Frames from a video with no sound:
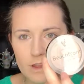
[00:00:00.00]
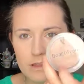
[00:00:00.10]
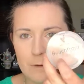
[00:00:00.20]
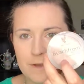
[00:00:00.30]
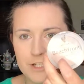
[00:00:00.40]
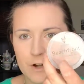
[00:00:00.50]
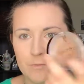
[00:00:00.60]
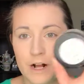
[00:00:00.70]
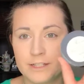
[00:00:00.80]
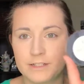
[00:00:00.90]
the
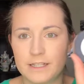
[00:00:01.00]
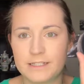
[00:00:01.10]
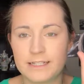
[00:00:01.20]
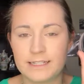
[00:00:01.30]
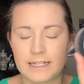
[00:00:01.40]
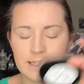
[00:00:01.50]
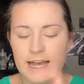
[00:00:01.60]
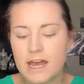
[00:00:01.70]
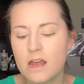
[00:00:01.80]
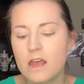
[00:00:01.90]
Beachfront Bronzer. This is
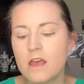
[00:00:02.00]
Sunset.